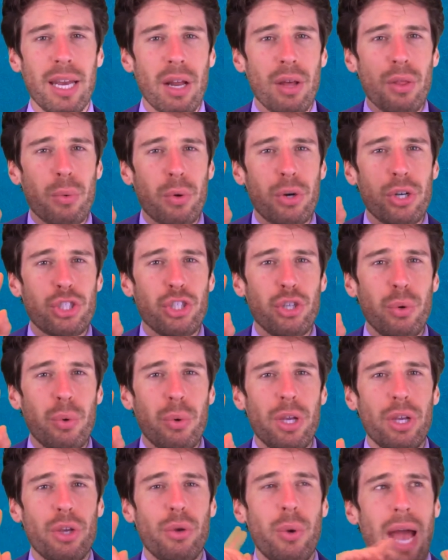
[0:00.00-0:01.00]
In other words,
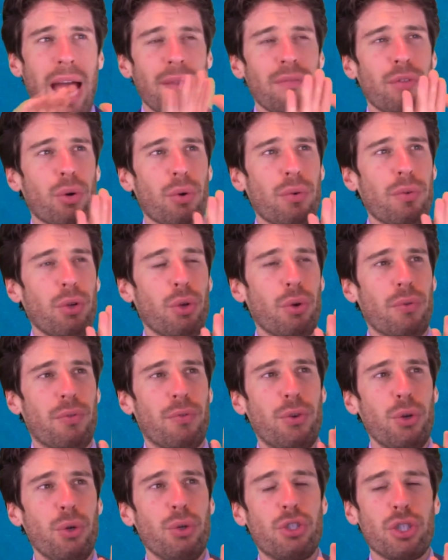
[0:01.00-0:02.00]
you, you have your, your
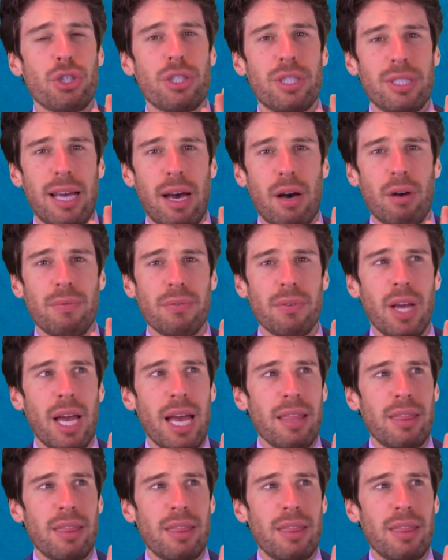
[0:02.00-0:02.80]
future self